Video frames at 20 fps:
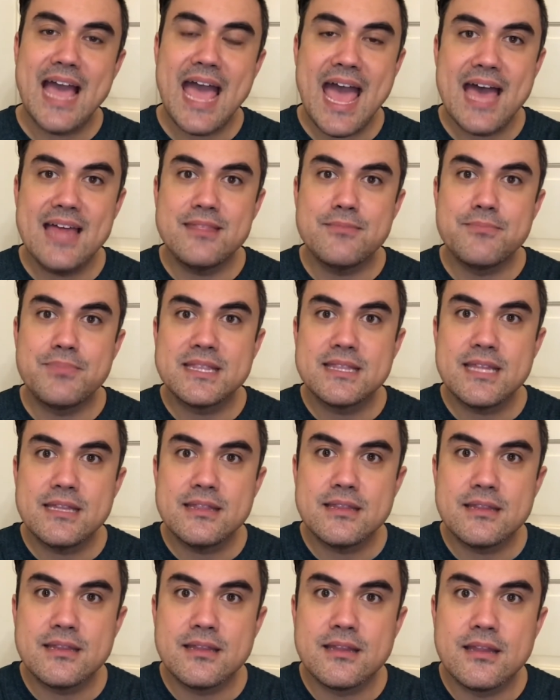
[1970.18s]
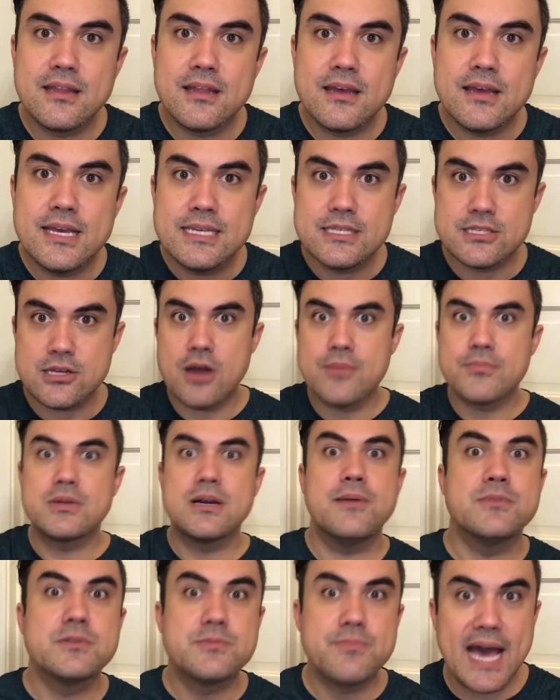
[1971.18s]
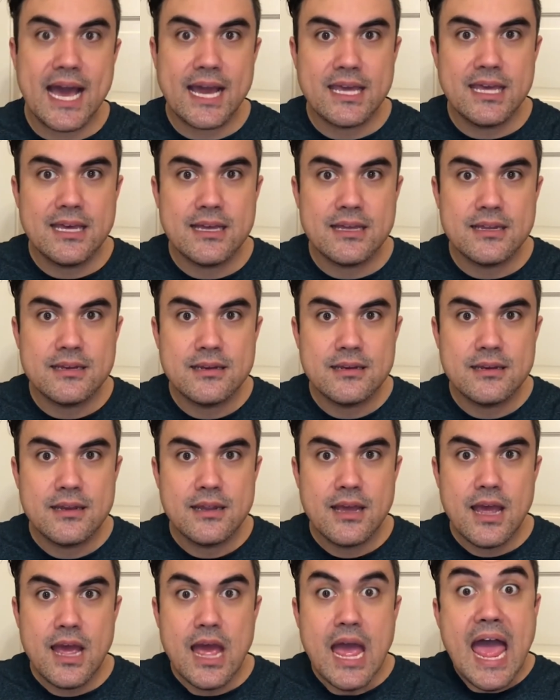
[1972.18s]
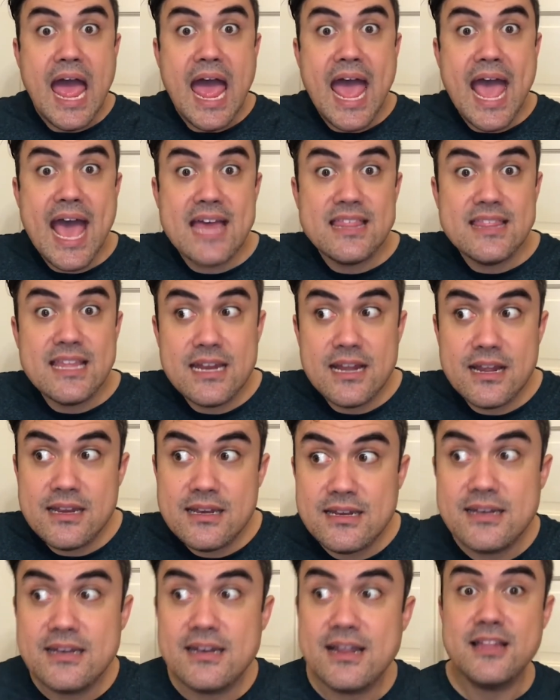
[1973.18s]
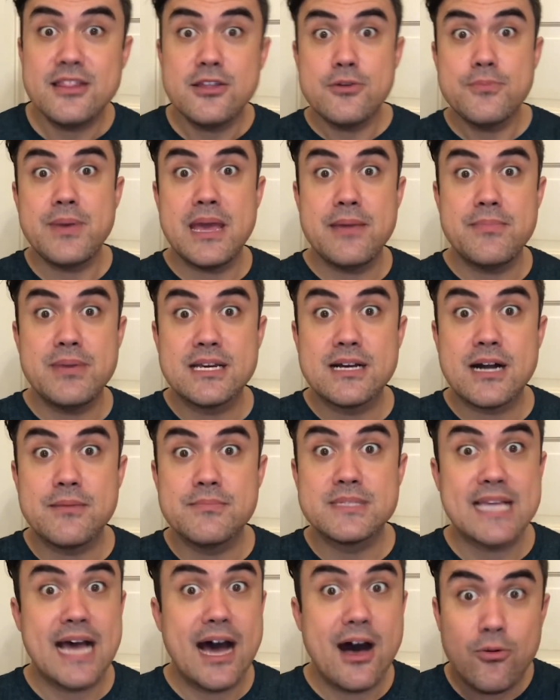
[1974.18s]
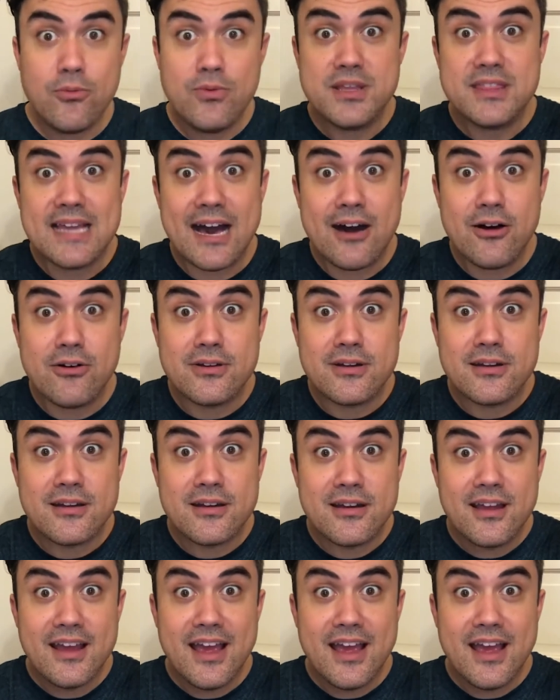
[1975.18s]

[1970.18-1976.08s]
But then his arm comes back in, and then another baby comes out without.